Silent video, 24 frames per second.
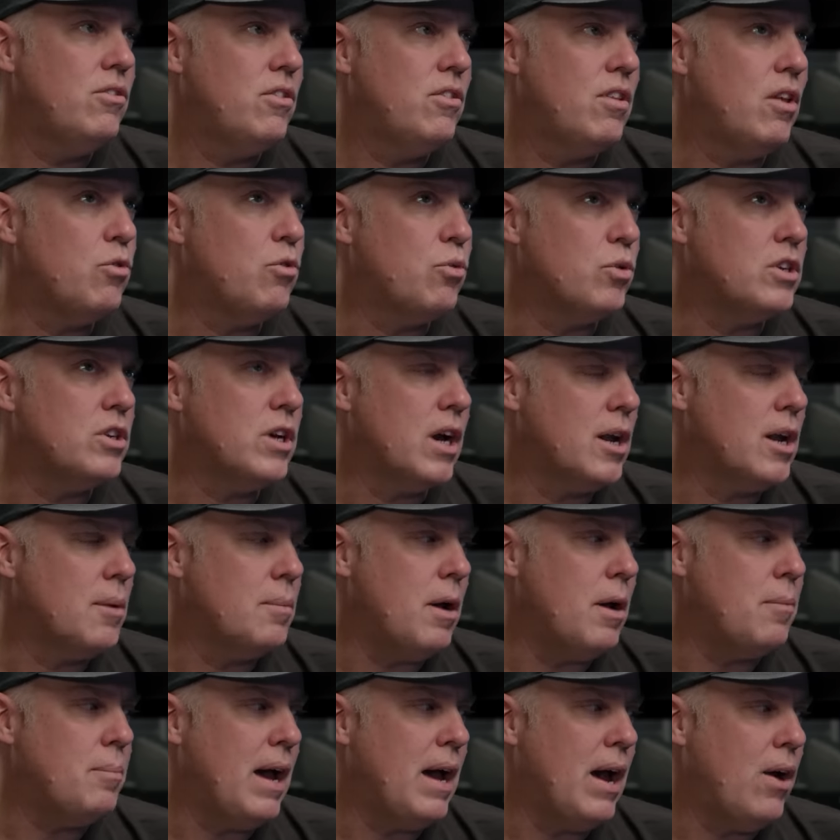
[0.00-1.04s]
Since we're talking
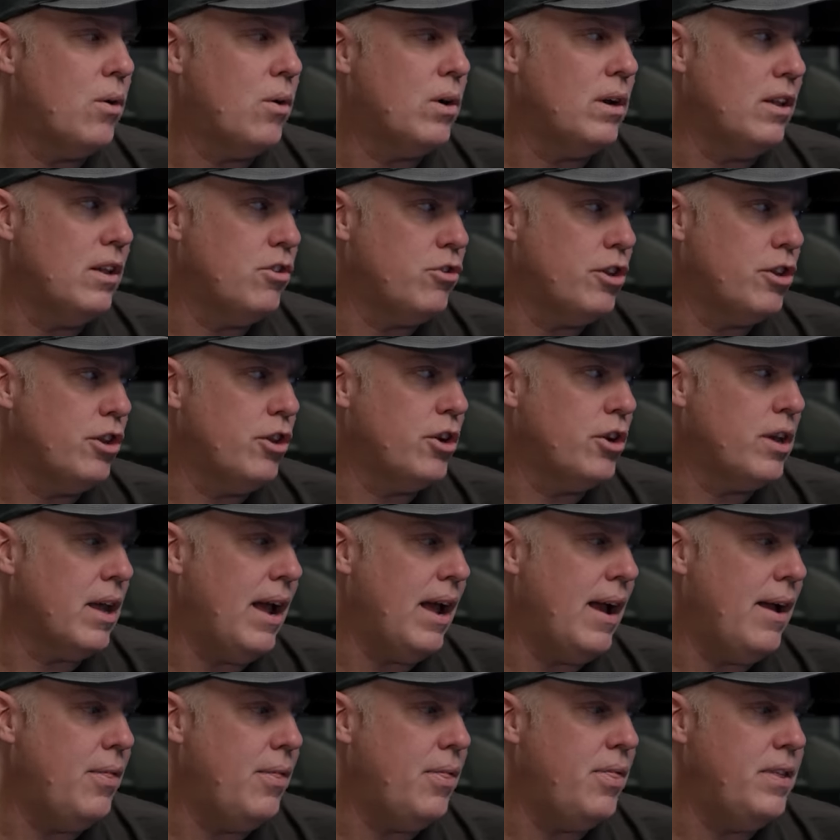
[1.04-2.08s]
about power, let's look
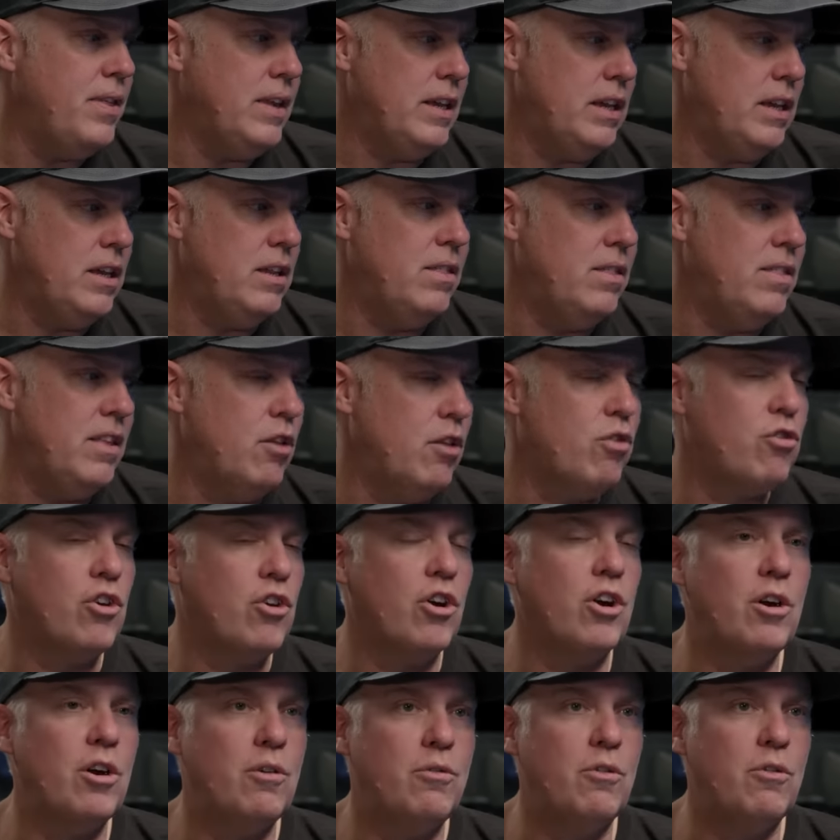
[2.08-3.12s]
at the this
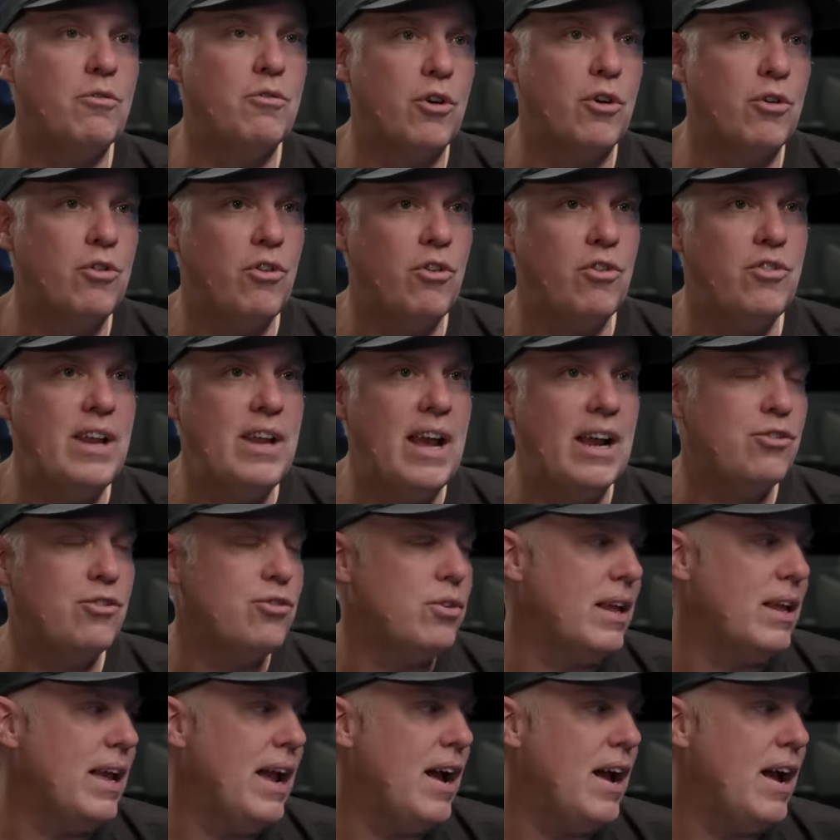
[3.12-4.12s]
curve versus naturally